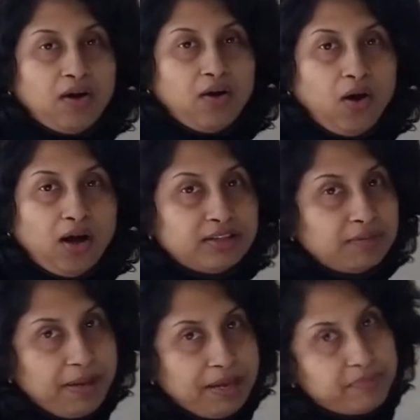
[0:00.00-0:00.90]
all the
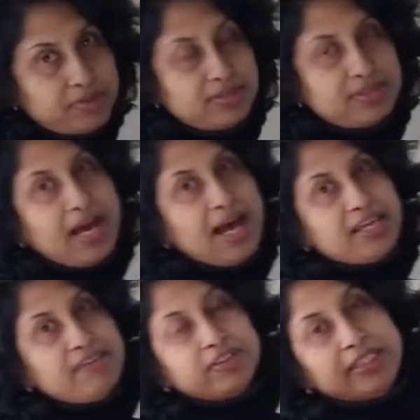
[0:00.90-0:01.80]
papers.
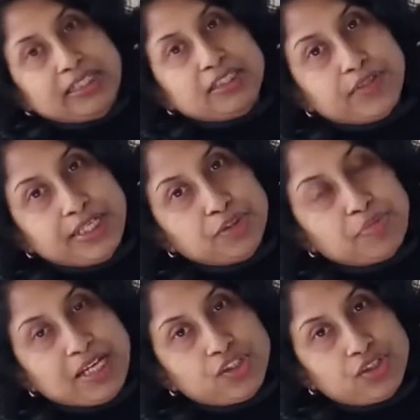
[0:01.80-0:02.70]
I even encourage
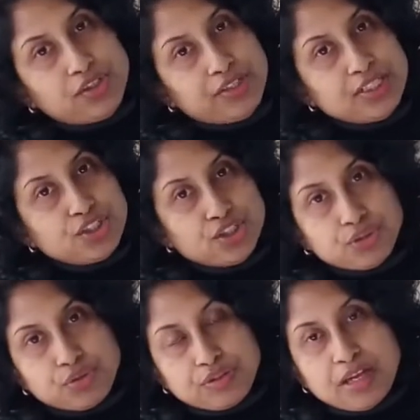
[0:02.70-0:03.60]
my children to
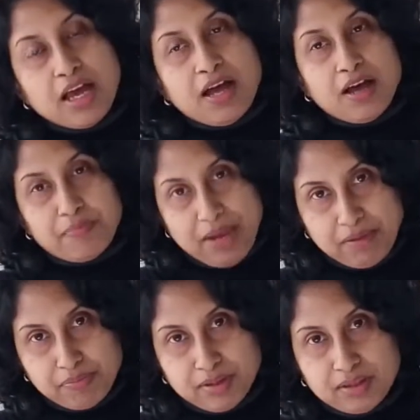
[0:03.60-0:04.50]
use a
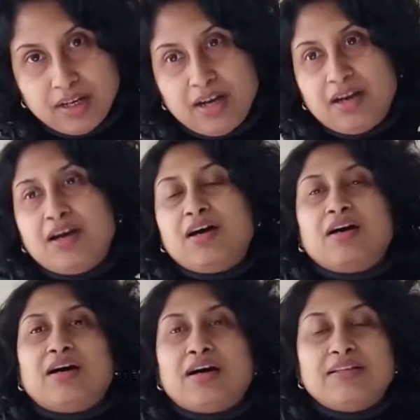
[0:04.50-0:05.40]
paper,
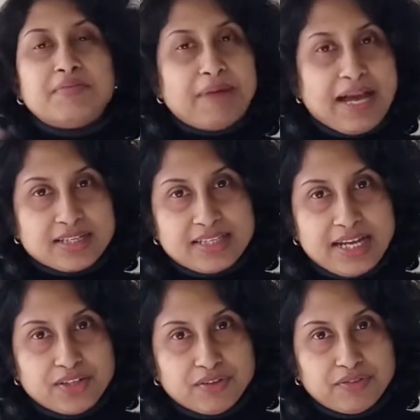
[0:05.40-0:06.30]
the back
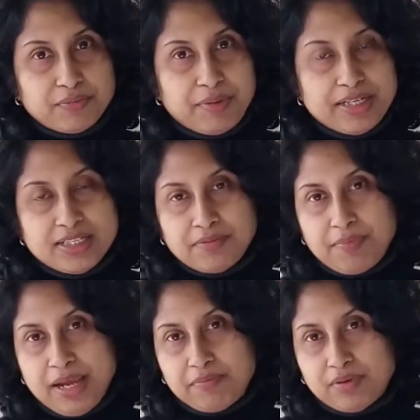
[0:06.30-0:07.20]
side of the printed
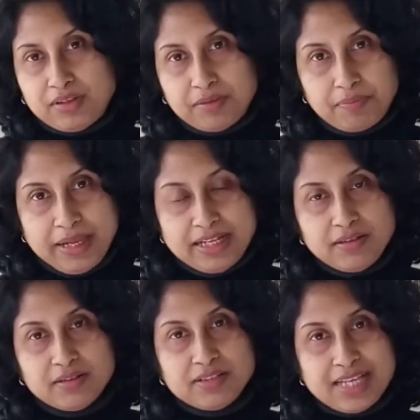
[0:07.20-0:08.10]
paper, the
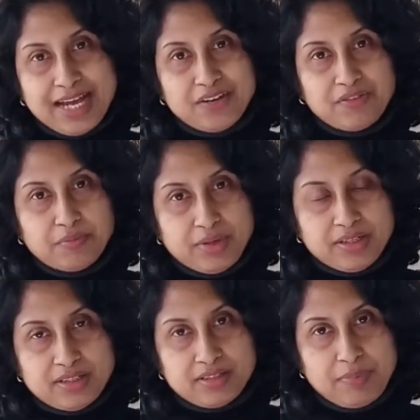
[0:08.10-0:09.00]
plain side of the
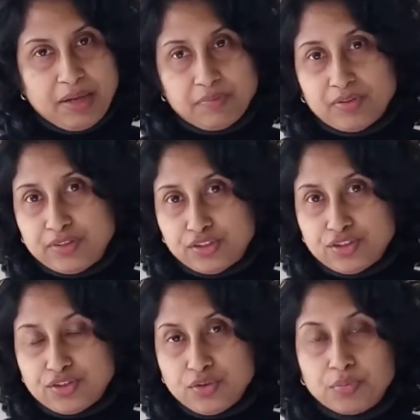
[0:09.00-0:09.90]
printed paper, which
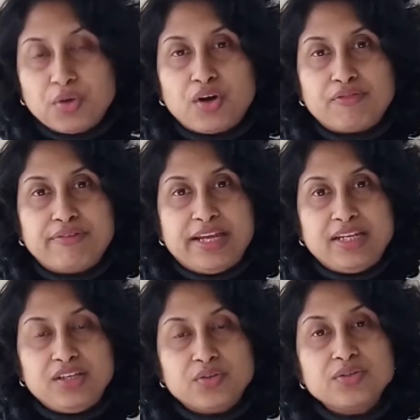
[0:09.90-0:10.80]
is no more of
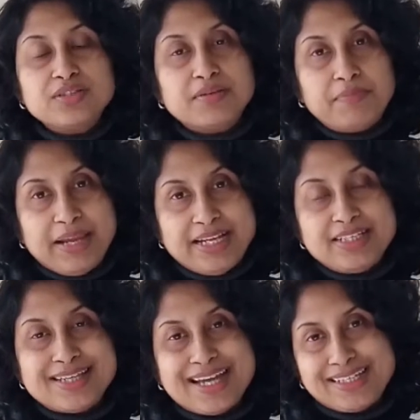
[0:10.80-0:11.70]
any use. The
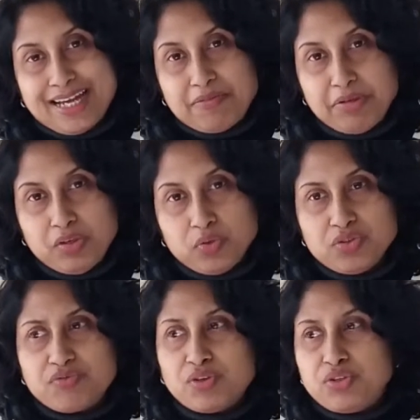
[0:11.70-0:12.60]
plain side can be
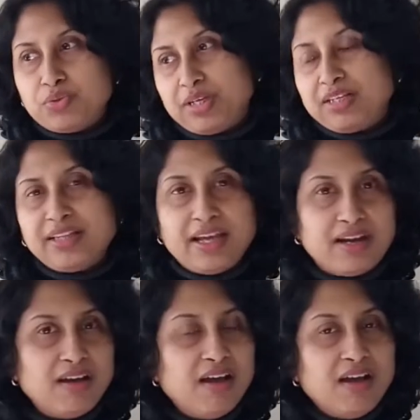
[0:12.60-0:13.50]
used for doing their